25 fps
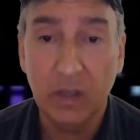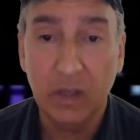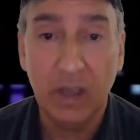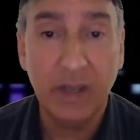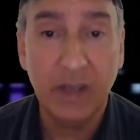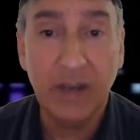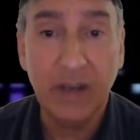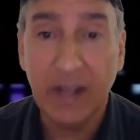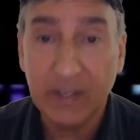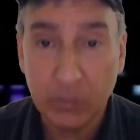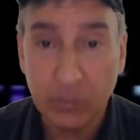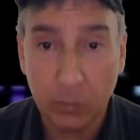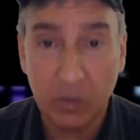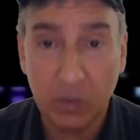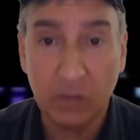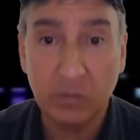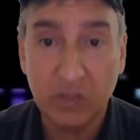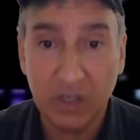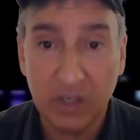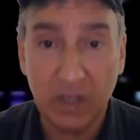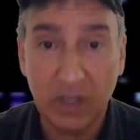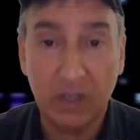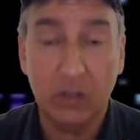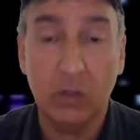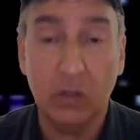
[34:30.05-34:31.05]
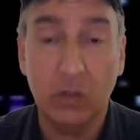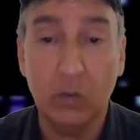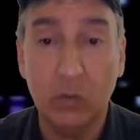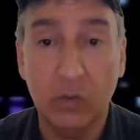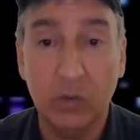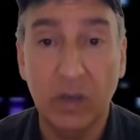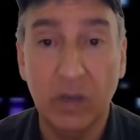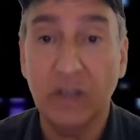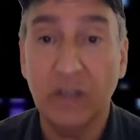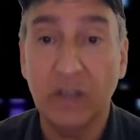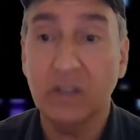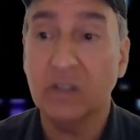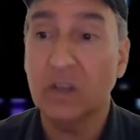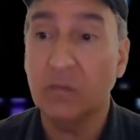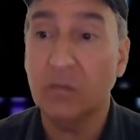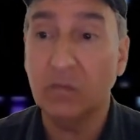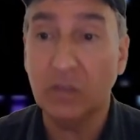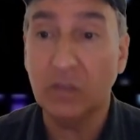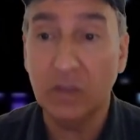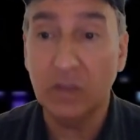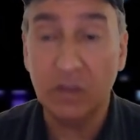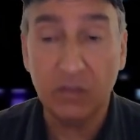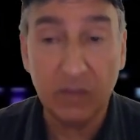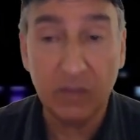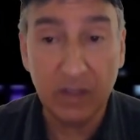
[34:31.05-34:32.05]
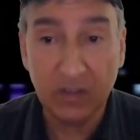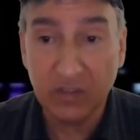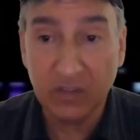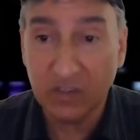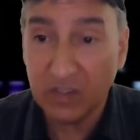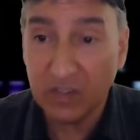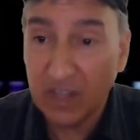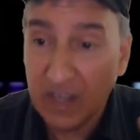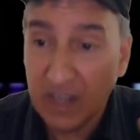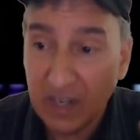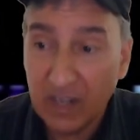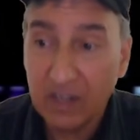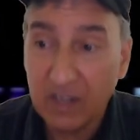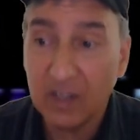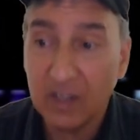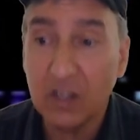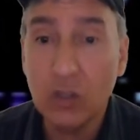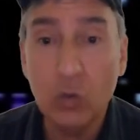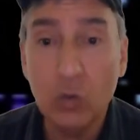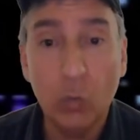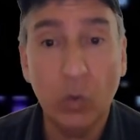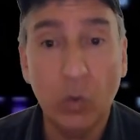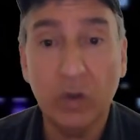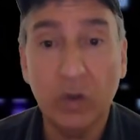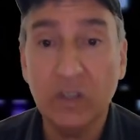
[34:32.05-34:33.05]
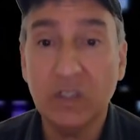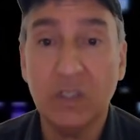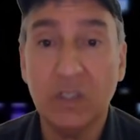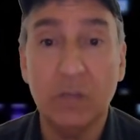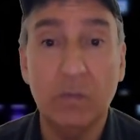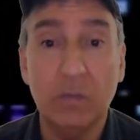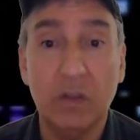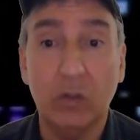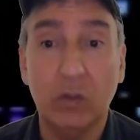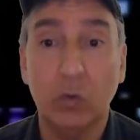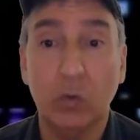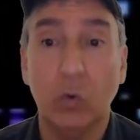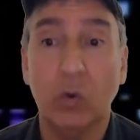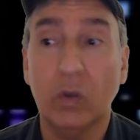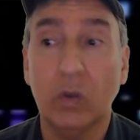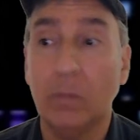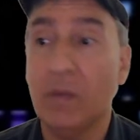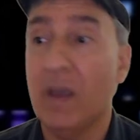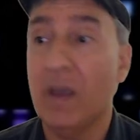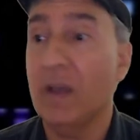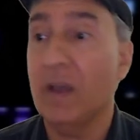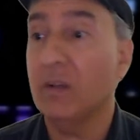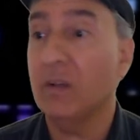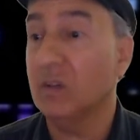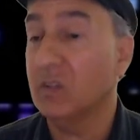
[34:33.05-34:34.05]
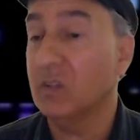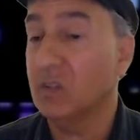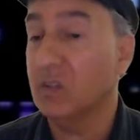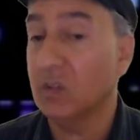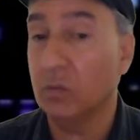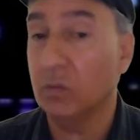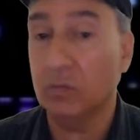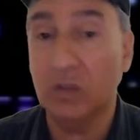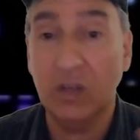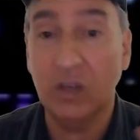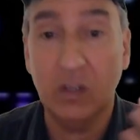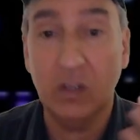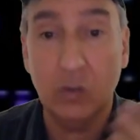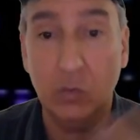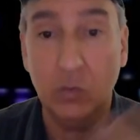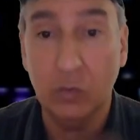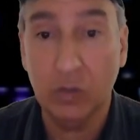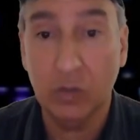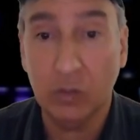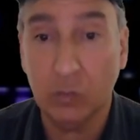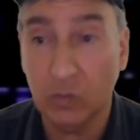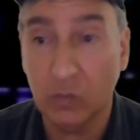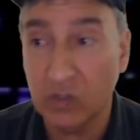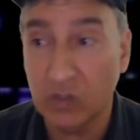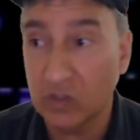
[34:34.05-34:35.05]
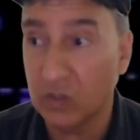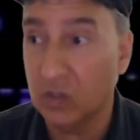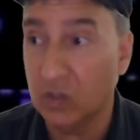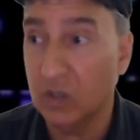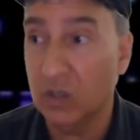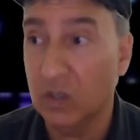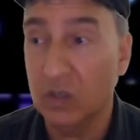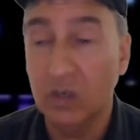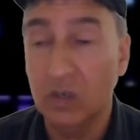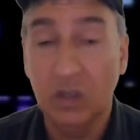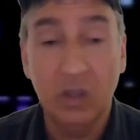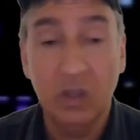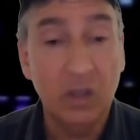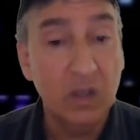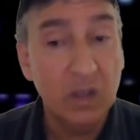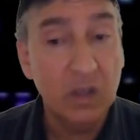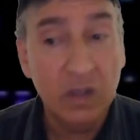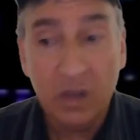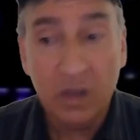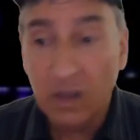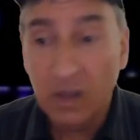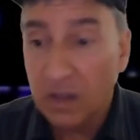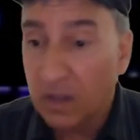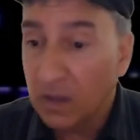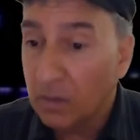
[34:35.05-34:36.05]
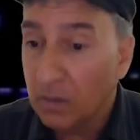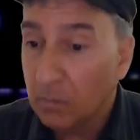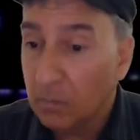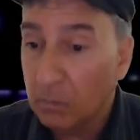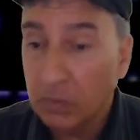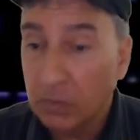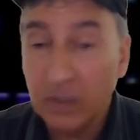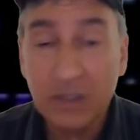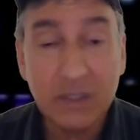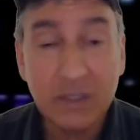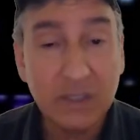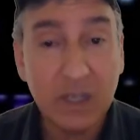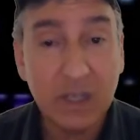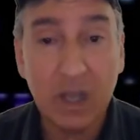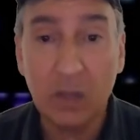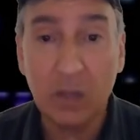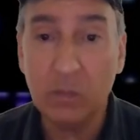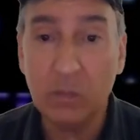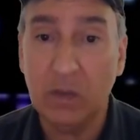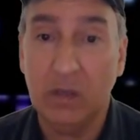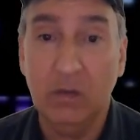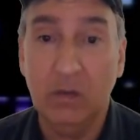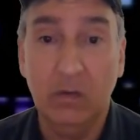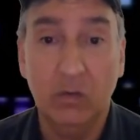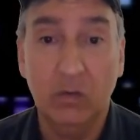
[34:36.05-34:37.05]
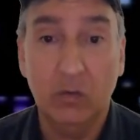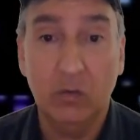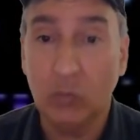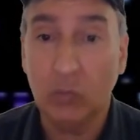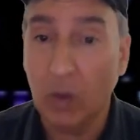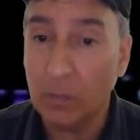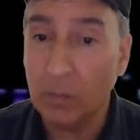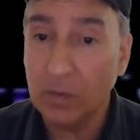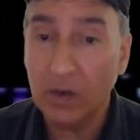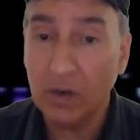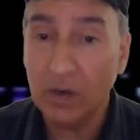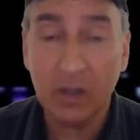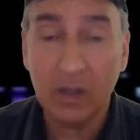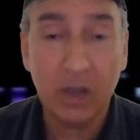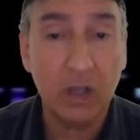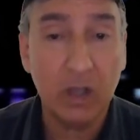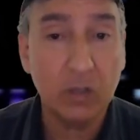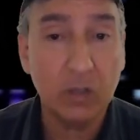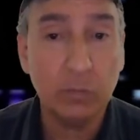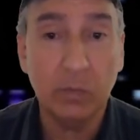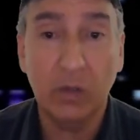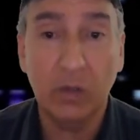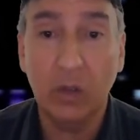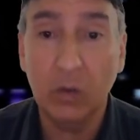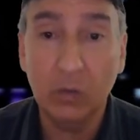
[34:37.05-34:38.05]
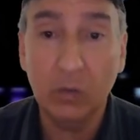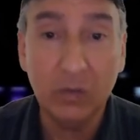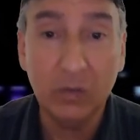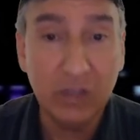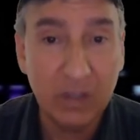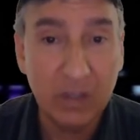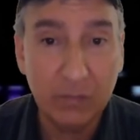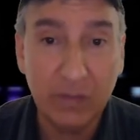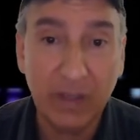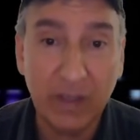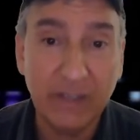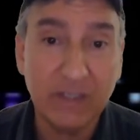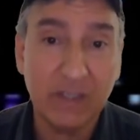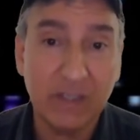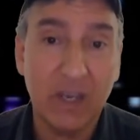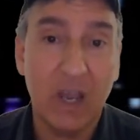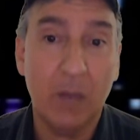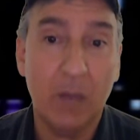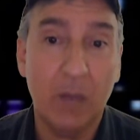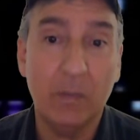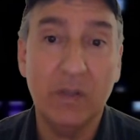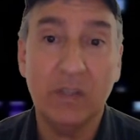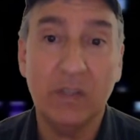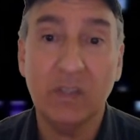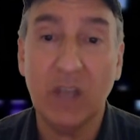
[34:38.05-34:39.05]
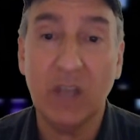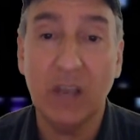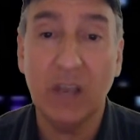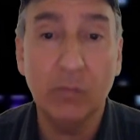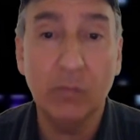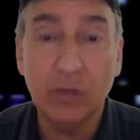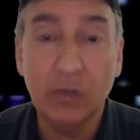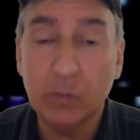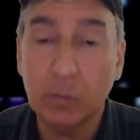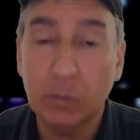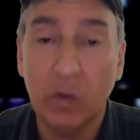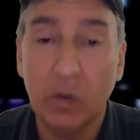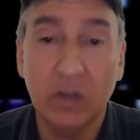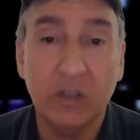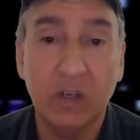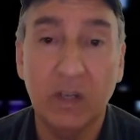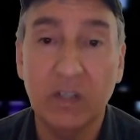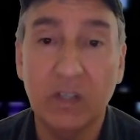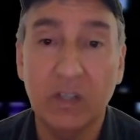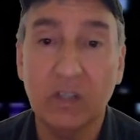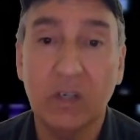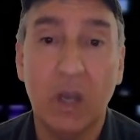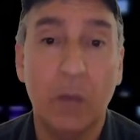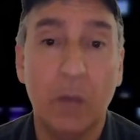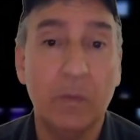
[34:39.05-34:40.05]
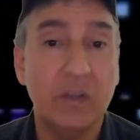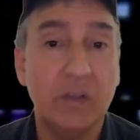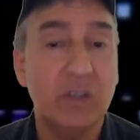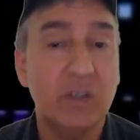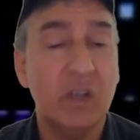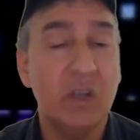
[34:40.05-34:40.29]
And that's what I'm saying to you guys. If there's anything you want to see me talk about, there's something that you're interested in, please tell me. Drop it in the comments below. Leave nice comments. I respond to nice comments.